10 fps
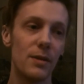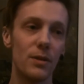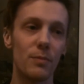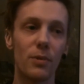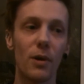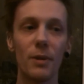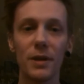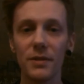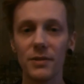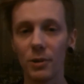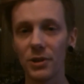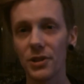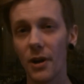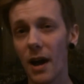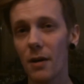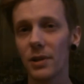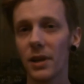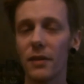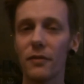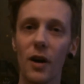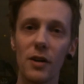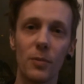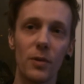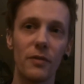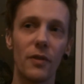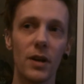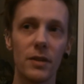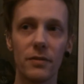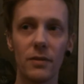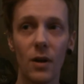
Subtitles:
you probably want to start out with like a 5.5